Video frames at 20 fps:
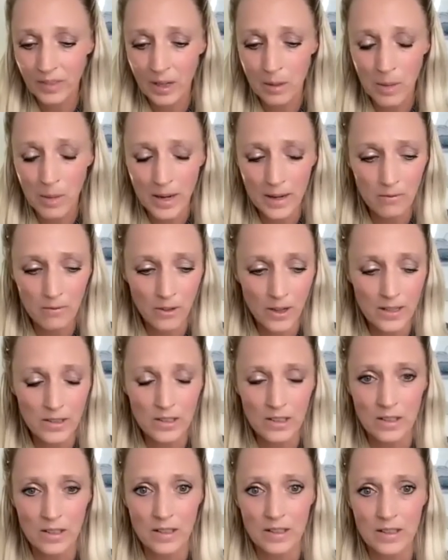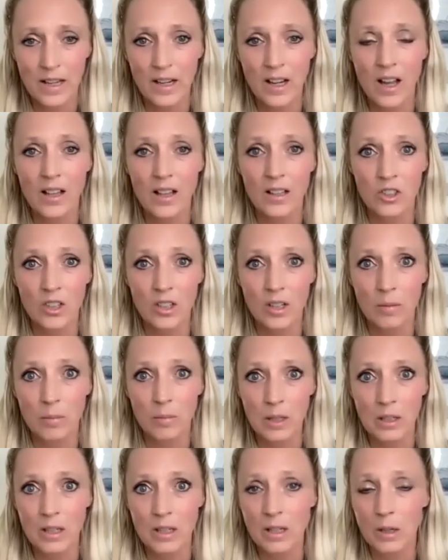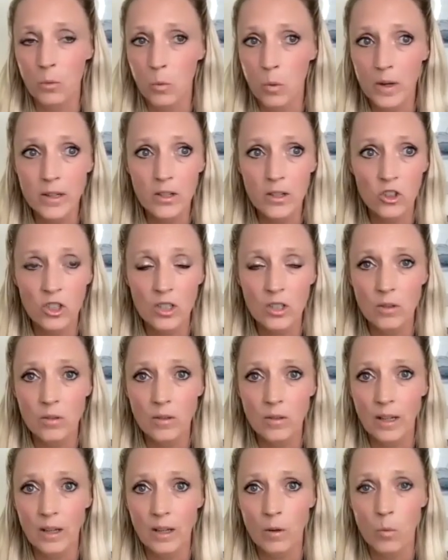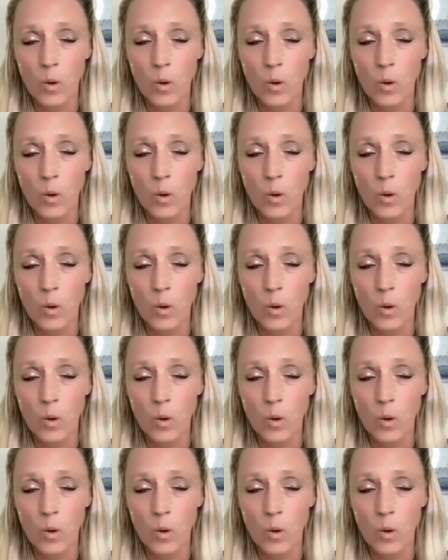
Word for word: my friends in the psychology community. What is she doing?